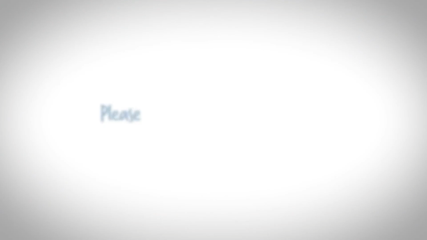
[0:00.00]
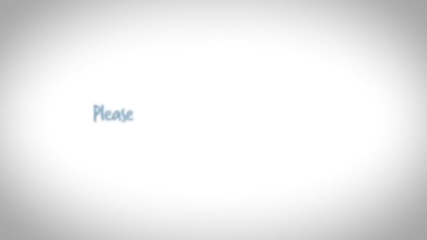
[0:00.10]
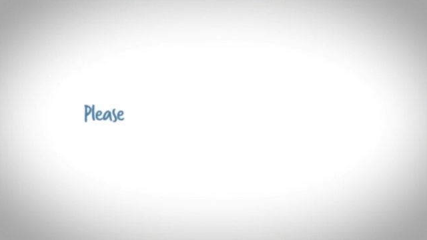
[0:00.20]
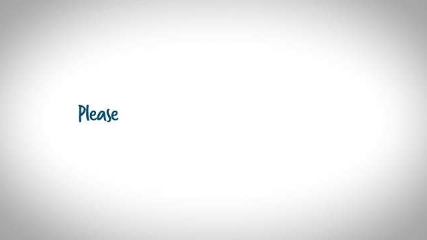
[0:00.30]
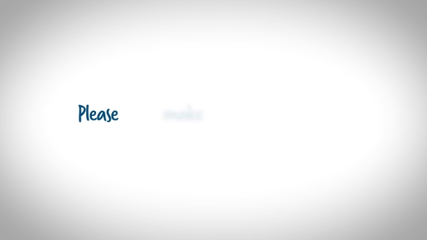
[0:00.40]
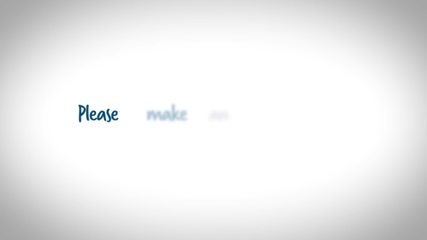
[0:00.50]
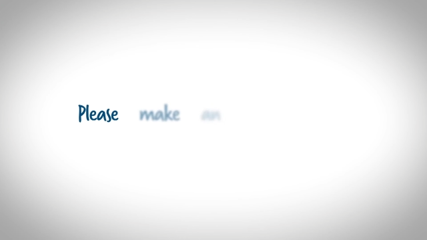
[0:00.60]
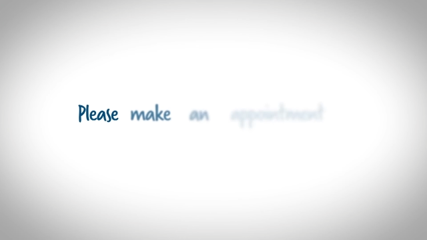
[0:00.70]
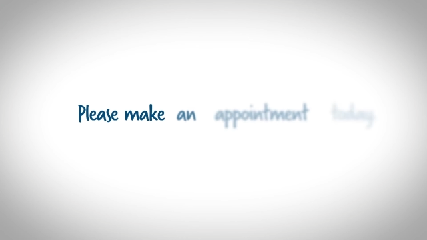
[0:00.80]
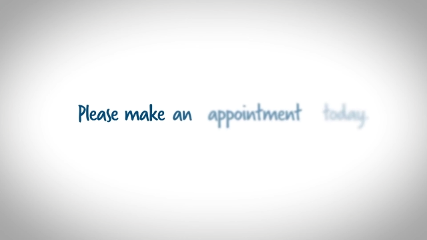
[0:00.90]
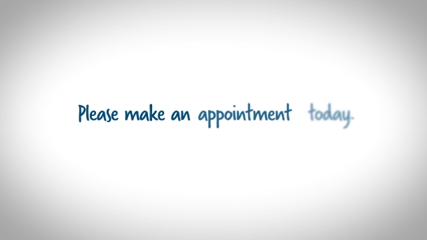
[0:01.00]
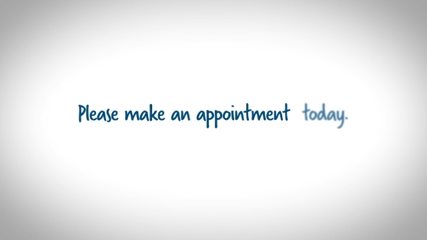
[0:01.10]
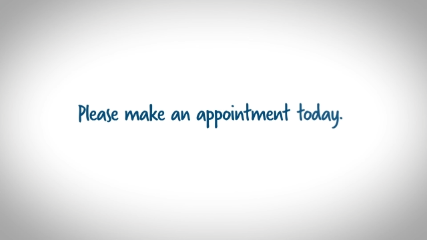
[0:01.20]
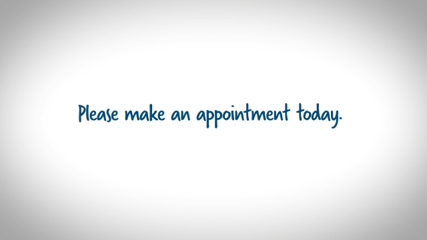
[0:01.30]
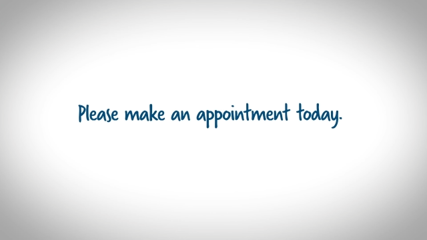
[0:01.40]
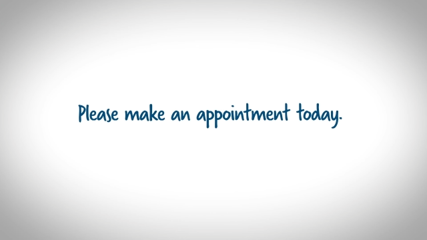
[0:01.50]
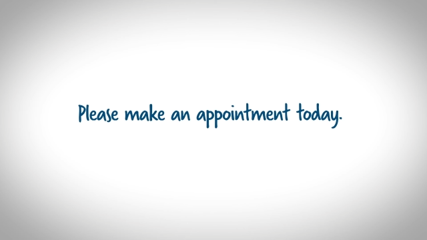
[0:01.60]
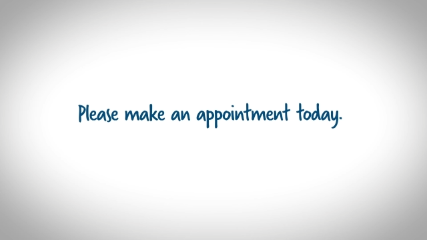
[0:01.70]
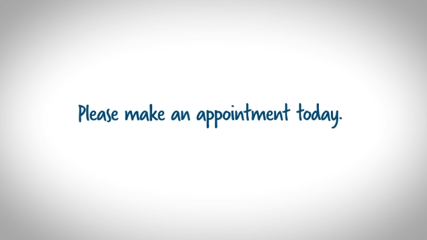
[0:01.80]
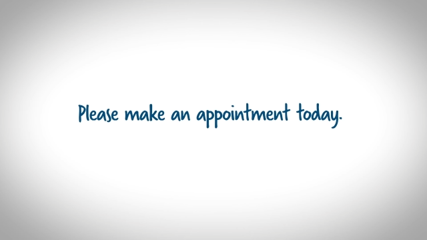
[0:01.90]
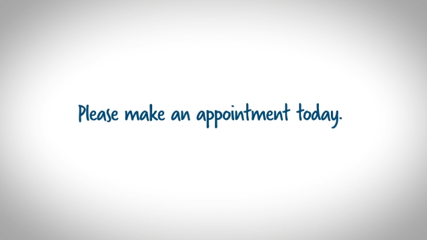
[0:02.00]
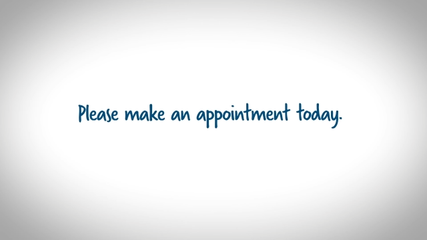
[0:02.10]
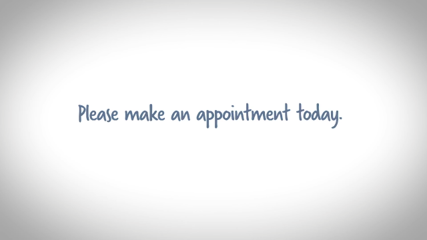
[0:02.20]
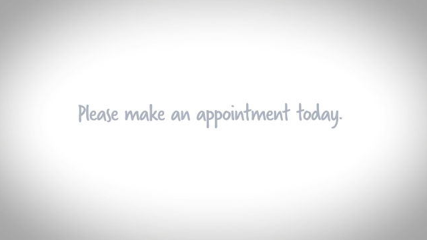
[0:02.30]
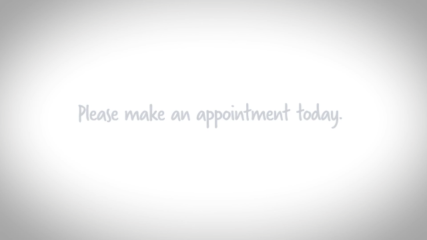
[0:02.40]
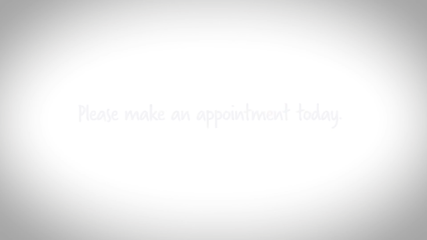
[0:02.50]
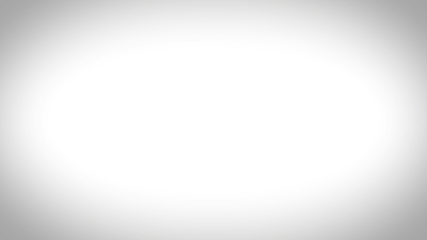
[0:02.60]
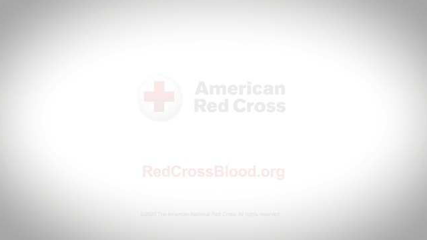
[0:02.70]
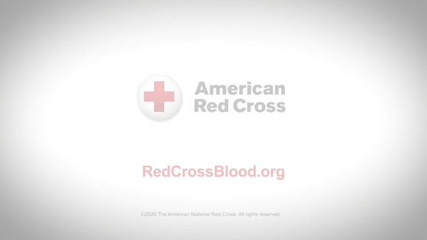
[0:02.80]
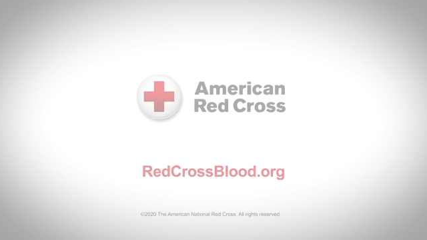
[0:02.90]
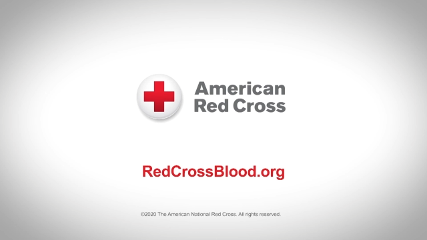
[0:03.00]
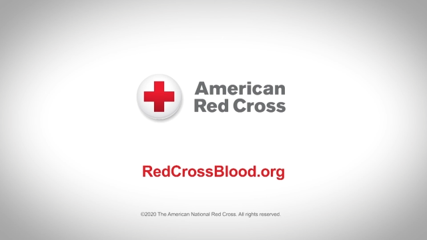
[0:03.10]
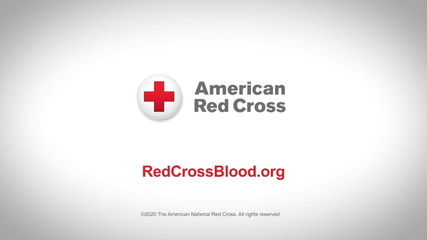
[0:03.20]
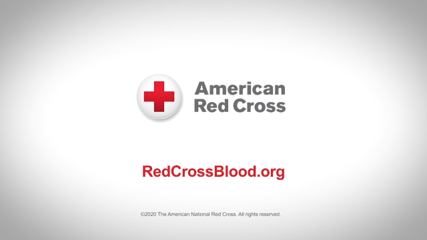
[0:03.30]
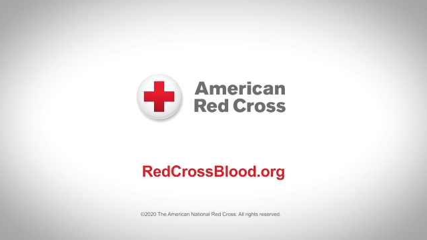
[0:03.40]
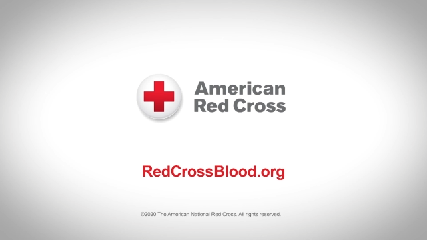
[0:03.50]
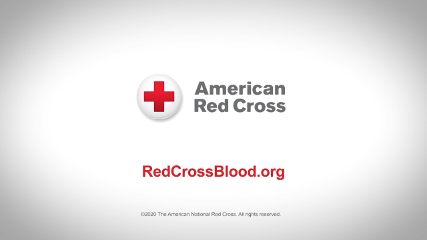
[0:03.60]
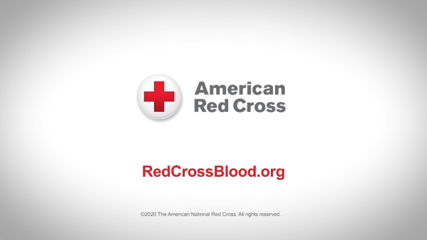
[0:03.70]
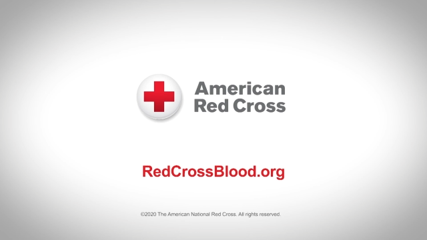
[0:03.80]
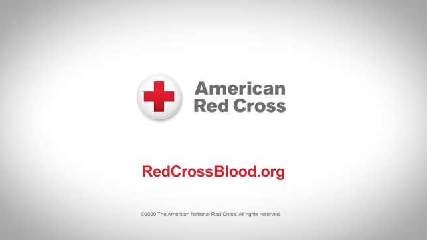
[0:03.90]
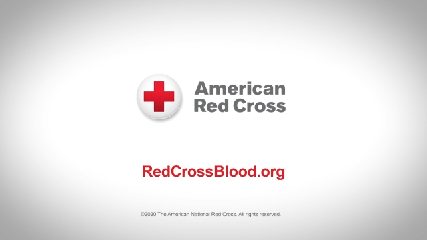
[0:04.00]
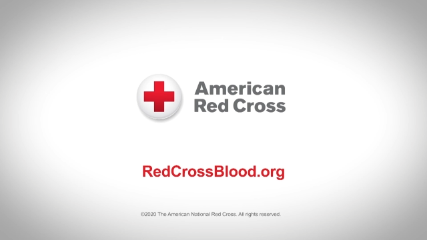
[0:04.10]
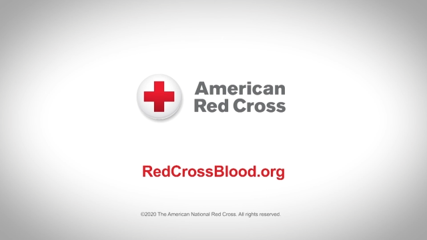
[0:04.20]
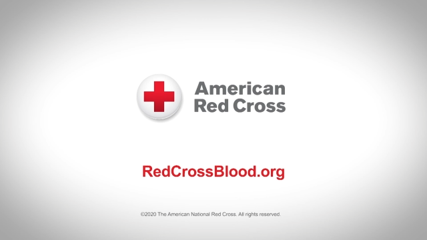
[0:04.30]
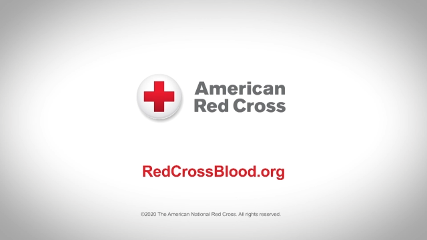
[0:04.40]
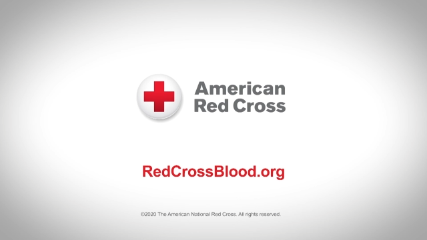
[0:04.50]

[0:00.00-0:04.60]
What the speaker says: [unreadable: no face in view]